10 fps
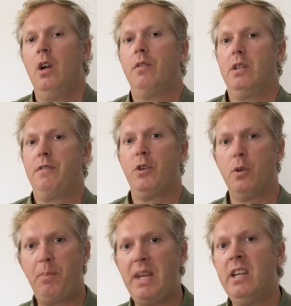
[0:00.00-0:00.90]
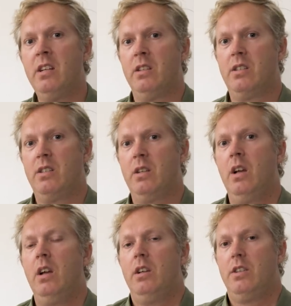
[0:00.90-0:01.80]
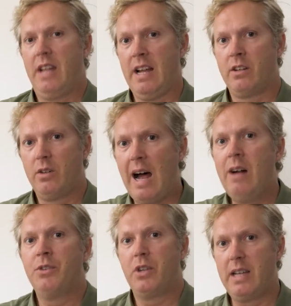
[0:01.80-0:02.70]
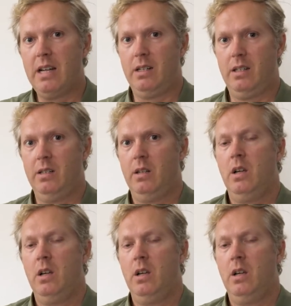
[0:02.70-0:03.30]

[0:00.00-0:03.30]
For if Europeans stand ground together,